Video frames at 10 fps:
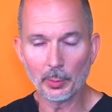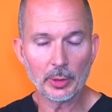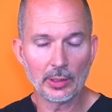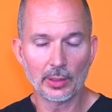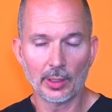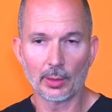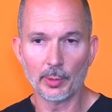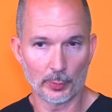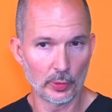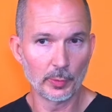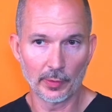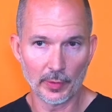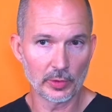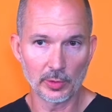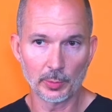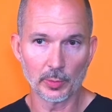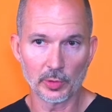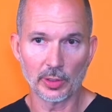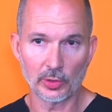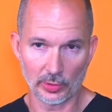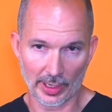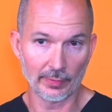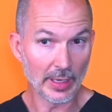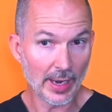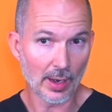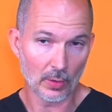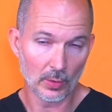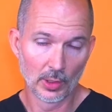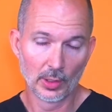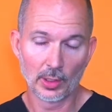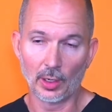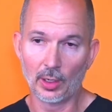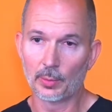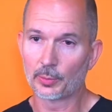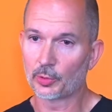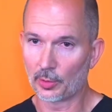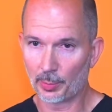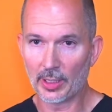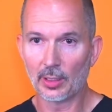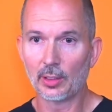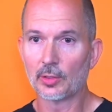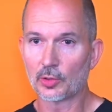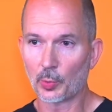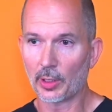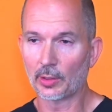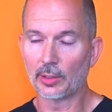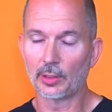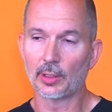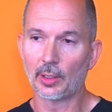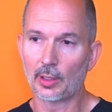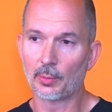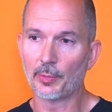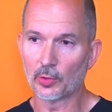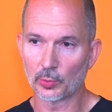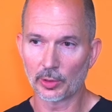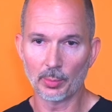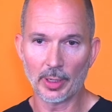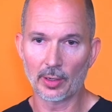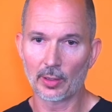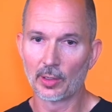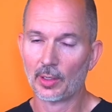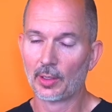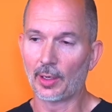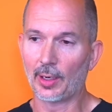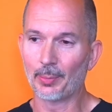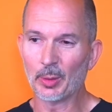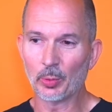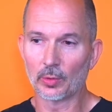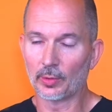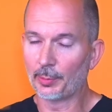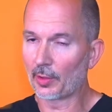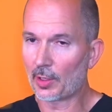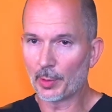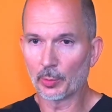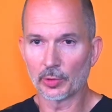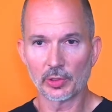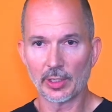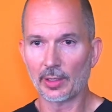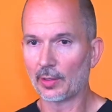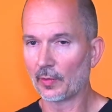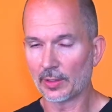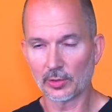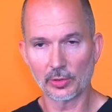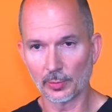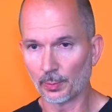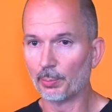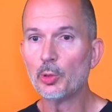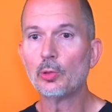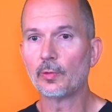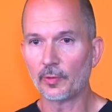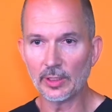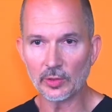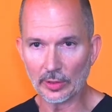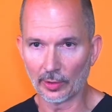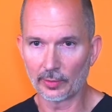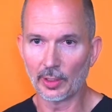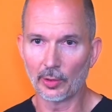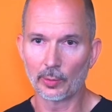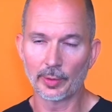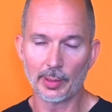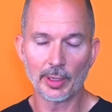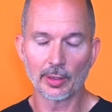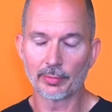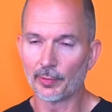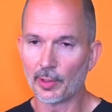be improvement of those symptoms that you're having now. So the pain and swelling, those will get better. A lot of people just say their legs just move easier. They may not have even